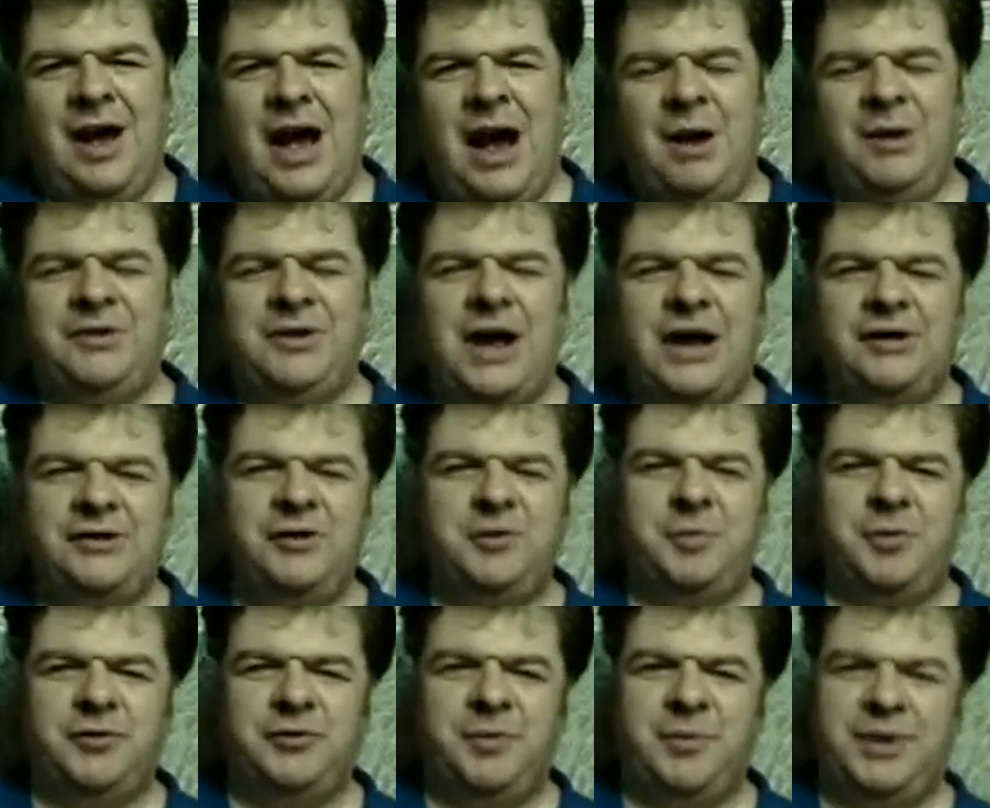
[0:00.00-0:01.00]
I was actually
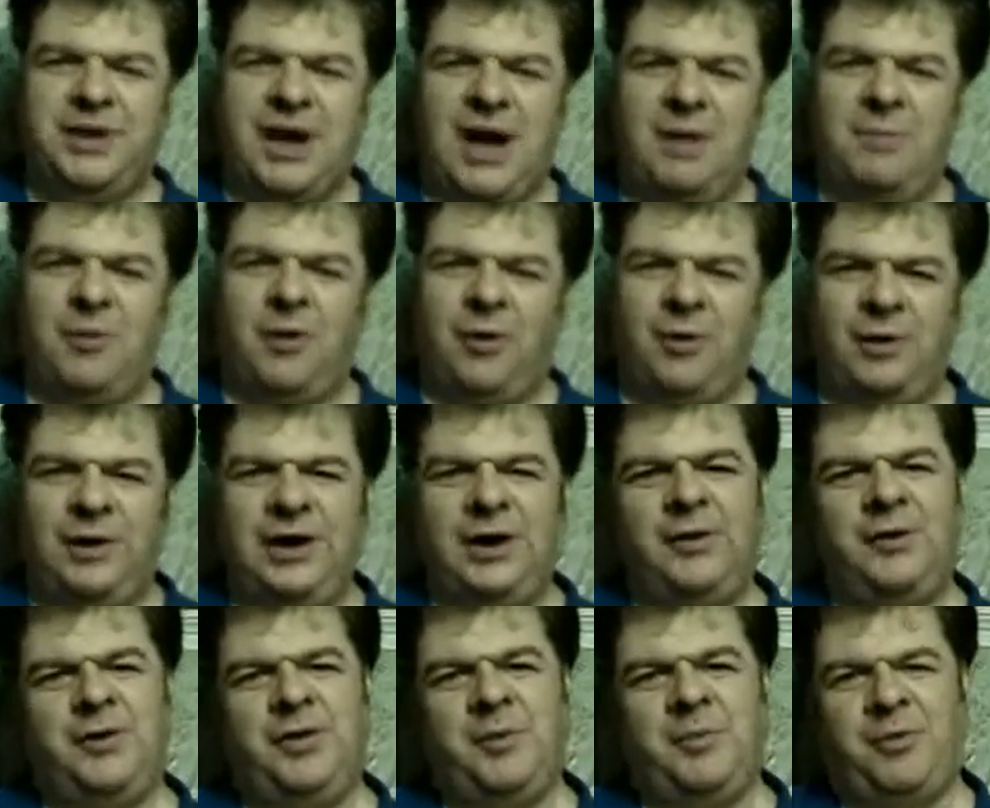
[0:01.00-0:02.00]
supposed to become
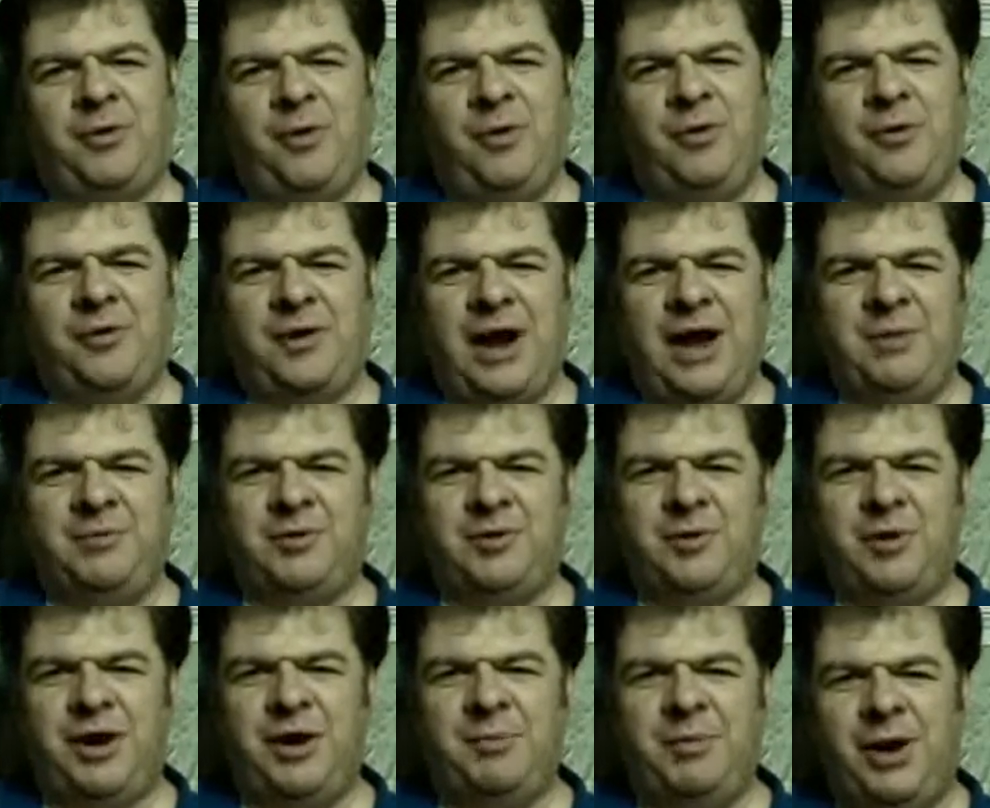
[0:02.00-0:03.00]
earlier in the program,
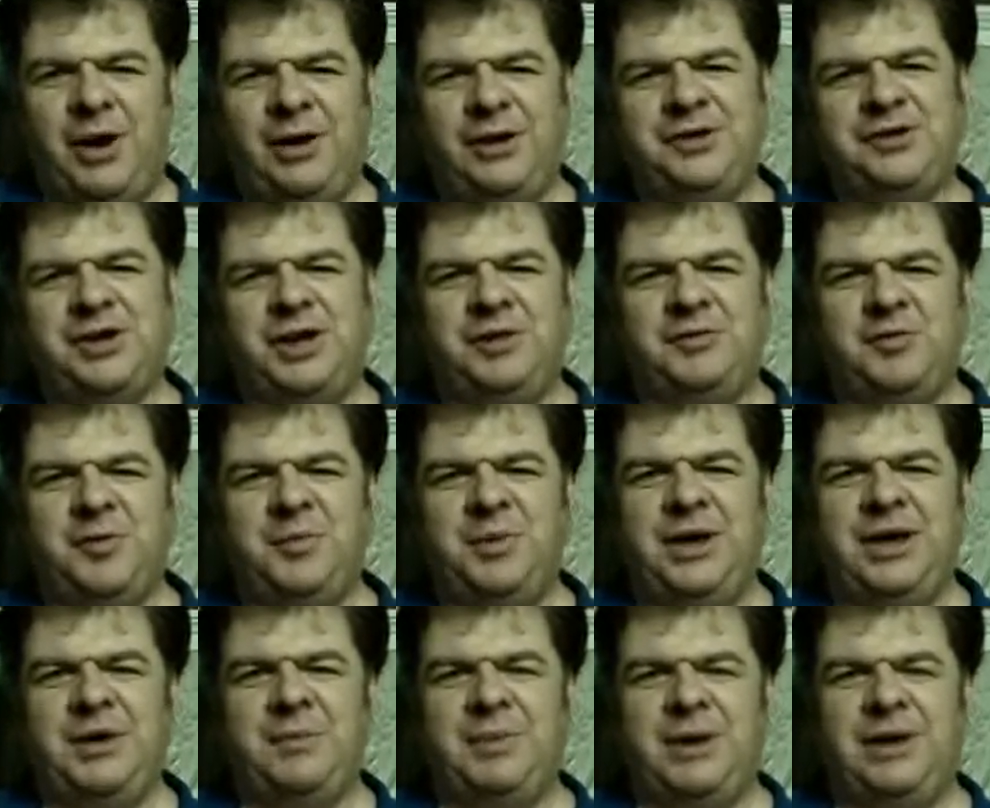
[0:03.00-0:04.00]
so I apologize for
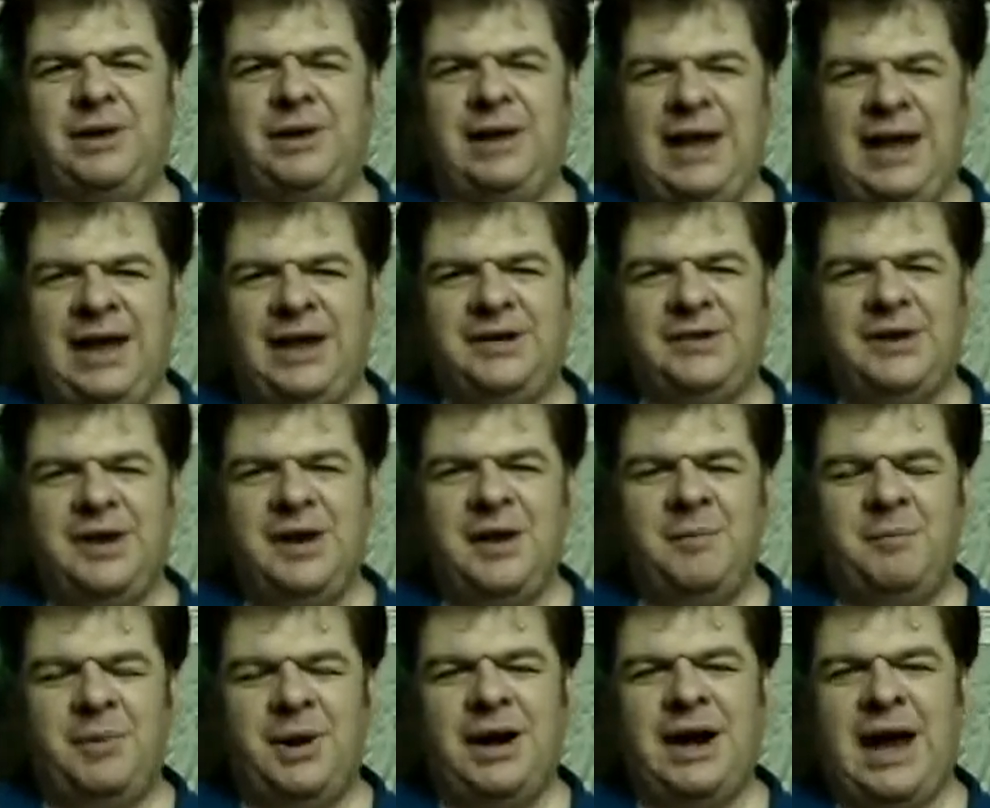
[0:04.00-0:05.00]
being a bit late,
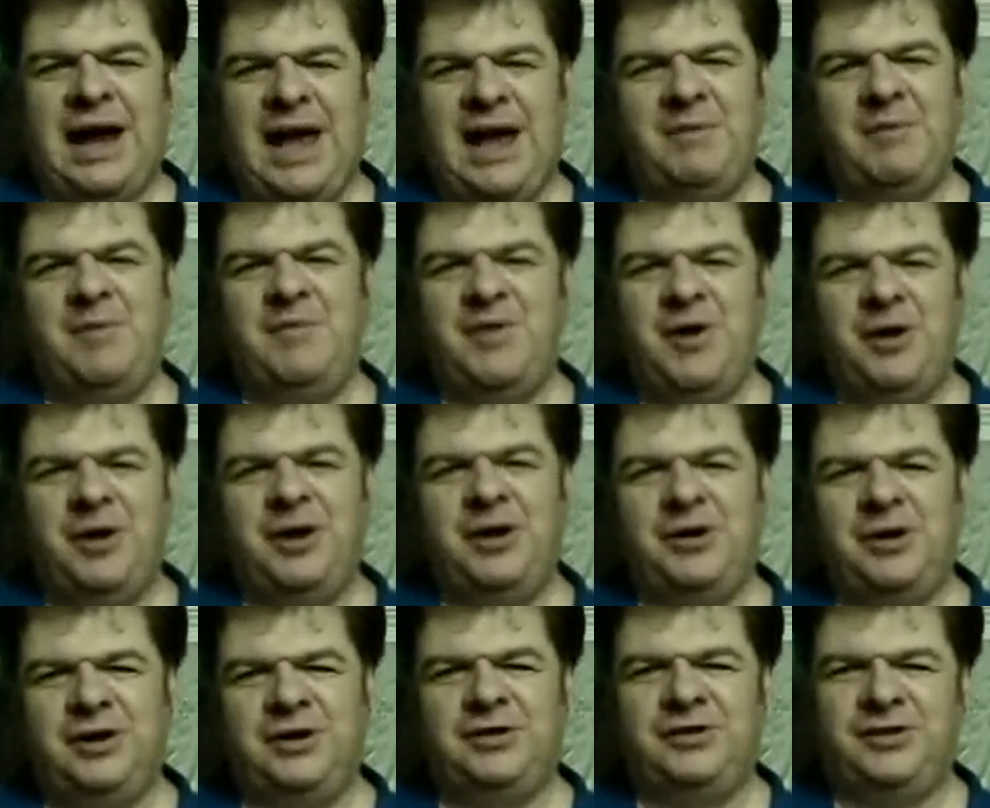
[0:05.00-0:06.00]
but I have a very
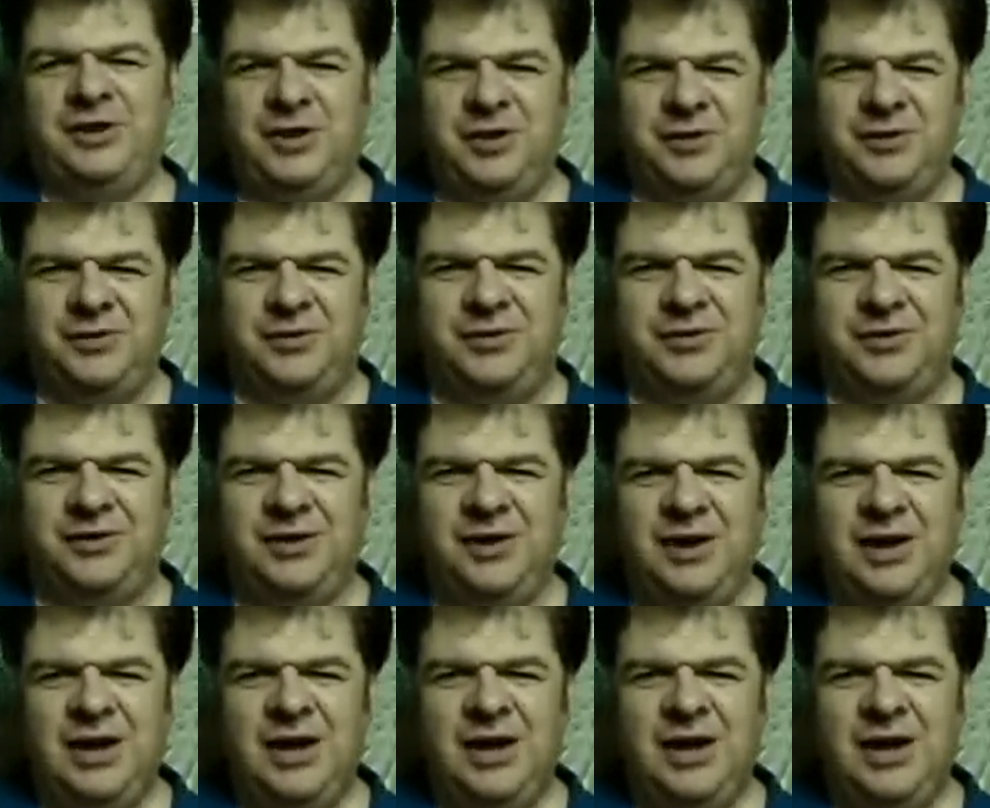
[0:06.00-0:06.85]
good excuse.